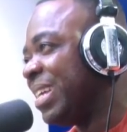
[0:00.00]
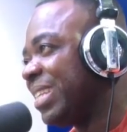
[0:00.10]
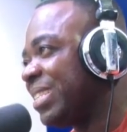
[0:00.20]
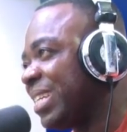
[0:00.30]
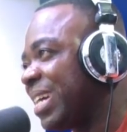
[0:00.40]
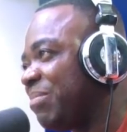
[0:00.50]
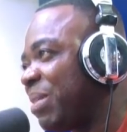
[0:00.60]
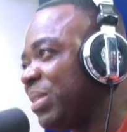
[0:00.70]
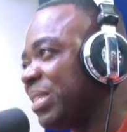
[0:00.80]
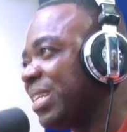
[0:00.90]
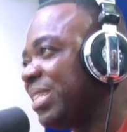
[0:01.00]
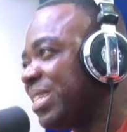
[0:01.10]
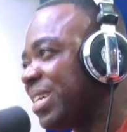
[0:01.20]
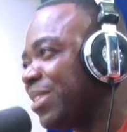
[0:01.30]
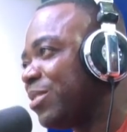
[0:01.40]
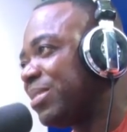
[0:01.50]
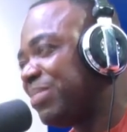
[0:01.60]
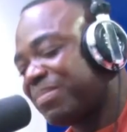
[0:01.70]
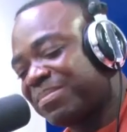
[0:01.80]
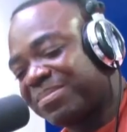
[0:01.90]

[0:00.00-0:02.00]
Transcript: Sticker my miss auntie e ho ni bi.